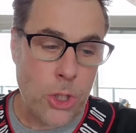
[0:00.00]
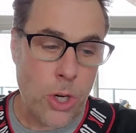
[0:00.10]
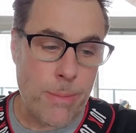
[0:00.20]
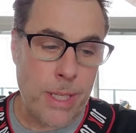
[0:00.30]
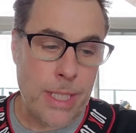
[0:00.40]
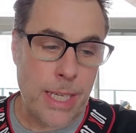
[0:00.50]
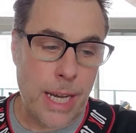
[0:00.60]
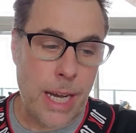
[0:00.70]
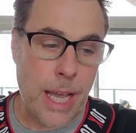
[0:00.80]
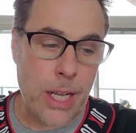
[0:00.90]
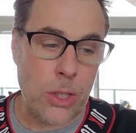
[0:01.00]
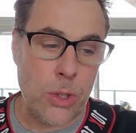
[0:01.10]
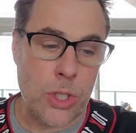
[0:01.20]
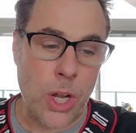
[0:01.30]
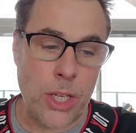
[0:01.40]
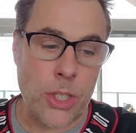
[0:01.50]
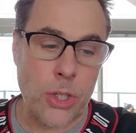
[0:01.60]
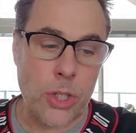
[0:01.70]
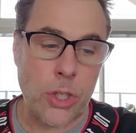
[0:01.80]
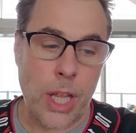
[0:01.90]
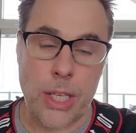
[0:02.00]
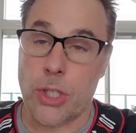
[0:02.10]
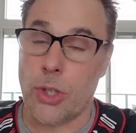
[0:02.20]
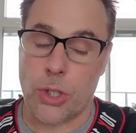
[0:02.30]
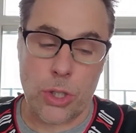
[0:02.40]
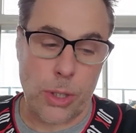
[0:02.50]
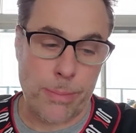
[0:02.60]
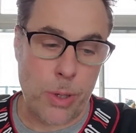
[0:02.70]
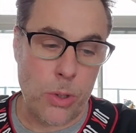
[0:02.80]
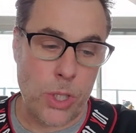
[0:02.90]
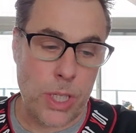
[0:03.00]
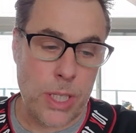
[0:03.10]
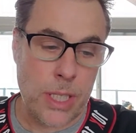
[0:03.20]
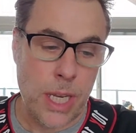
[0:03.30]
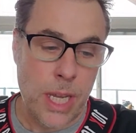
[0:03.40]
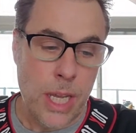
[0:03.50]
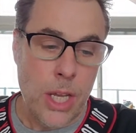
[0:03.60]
The treatment includes non-surgical and surgical approaches.